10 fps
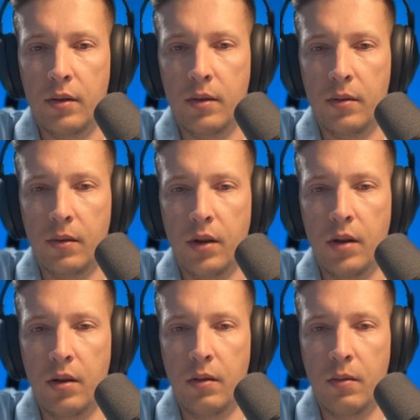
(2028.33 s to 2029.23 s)

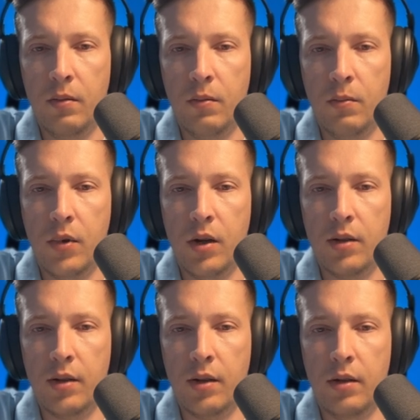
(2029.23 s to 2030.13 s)
Okay, 1
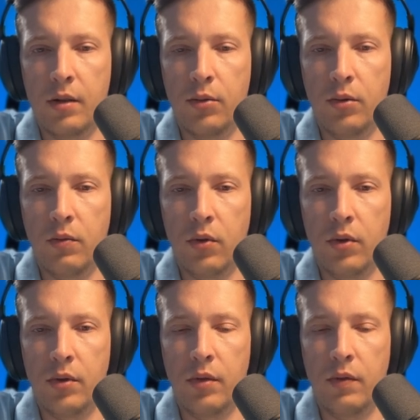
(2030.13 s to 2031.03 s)
is added to avoid
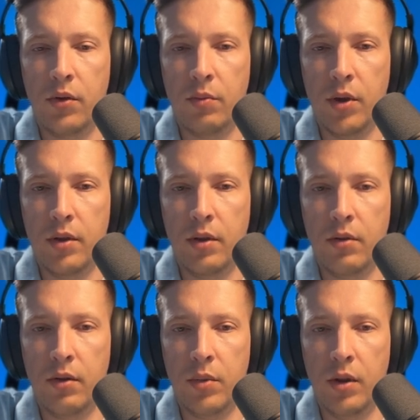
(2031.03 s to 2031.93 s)
division by
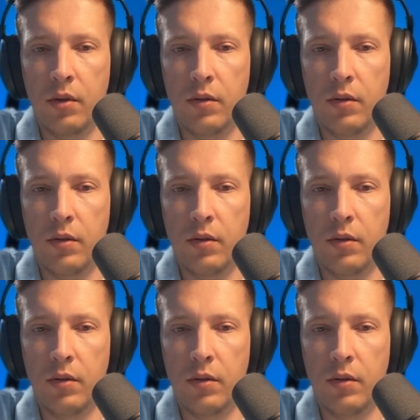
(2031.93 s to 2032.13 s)
0, I believe.